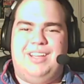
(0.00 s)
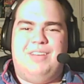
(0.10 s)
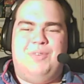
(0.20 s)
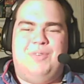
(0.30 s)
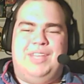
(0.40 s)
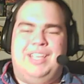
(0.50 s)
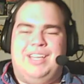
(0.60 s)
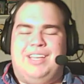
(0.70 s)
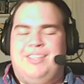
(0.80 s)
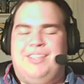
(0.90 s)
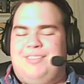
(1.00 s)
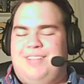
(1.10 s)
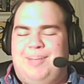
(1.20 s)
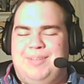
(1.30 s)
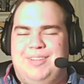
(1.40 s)
we can
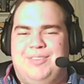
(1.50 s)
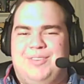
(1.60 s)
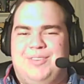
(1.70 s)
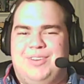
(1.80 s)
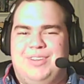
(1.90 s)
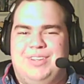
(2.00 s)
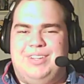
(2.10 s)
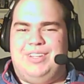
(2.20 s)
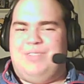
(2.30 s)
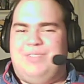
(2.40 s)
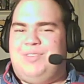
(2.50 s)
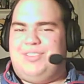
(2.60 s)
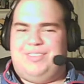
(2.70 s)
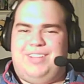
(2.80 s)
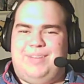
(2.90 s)
stop it, or if we should
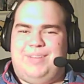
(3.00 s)
stop it?